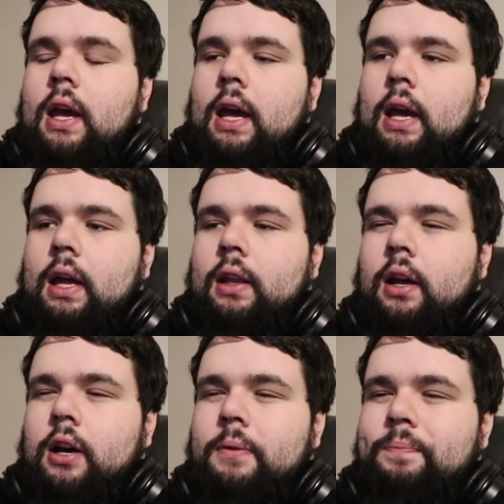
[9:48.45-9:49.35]

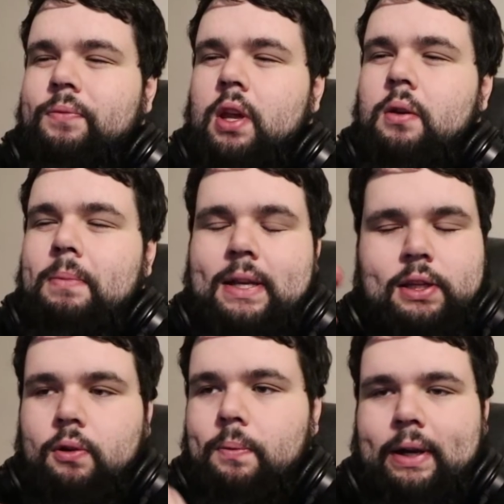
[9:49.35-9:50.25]
And
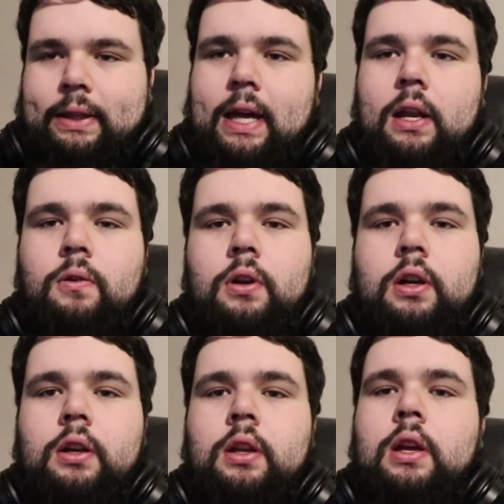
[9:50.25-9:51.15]
basically we got that
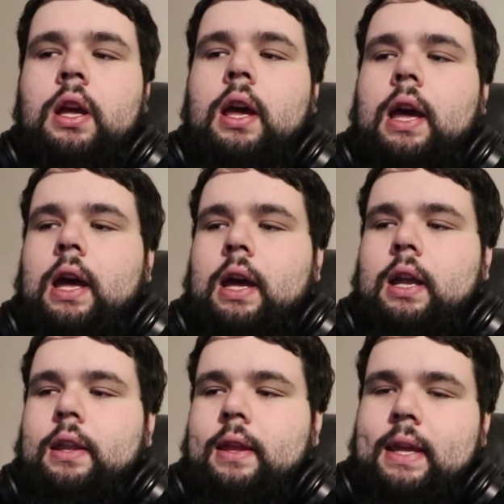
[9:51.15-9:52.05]
ordered,
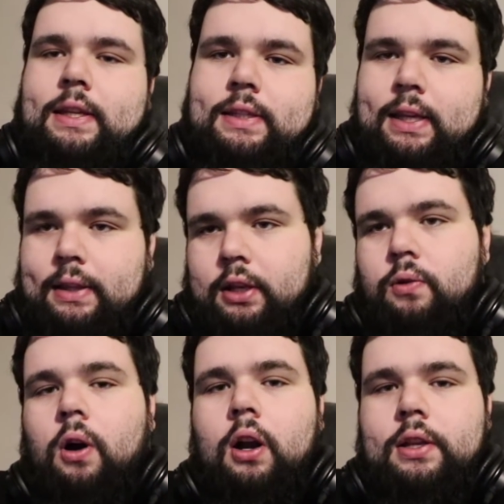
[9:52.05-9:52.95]
and then they sent the
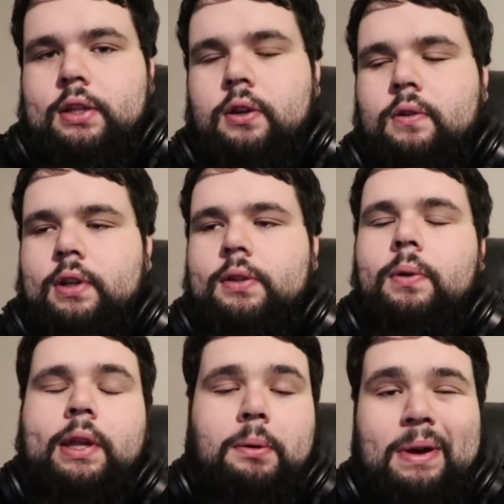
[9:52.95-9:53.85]
new harness to us
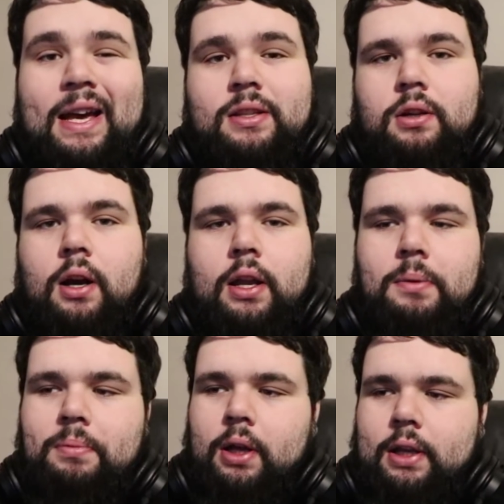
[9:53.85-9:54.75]
with the capacitor on
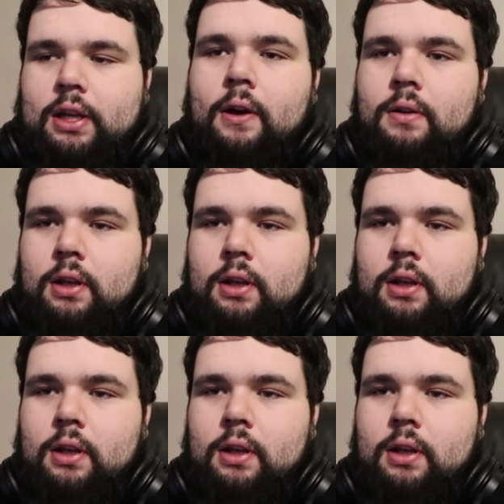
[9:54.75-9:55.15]
it, but